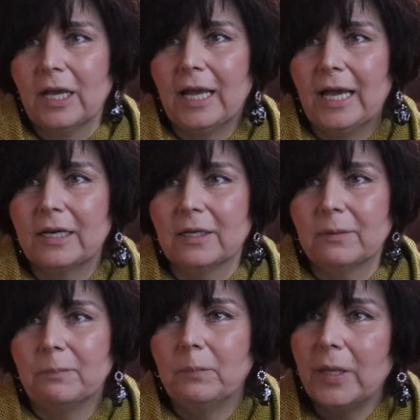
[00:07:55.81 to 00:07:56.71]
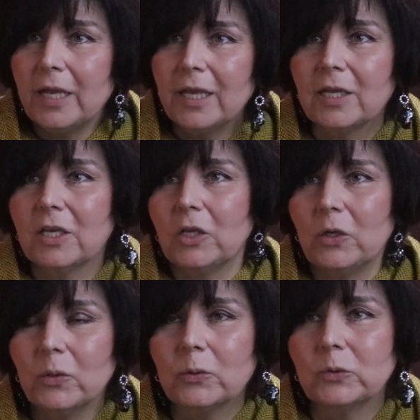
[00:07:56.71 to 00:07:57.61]
I had a big,
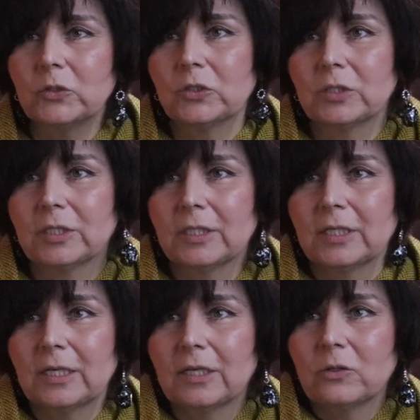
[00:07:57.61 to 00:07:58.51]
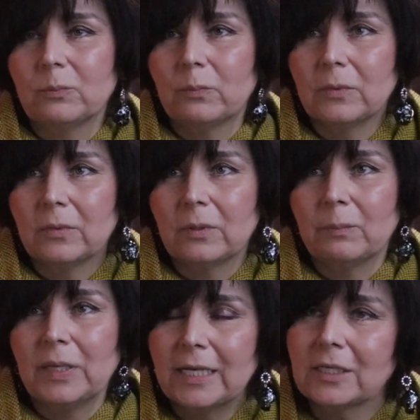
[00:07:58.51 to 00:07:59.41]
huge
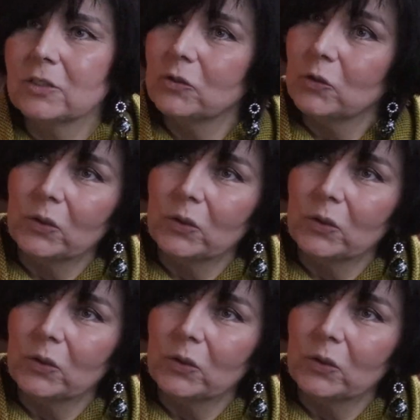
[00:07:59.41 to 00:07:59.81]
malignant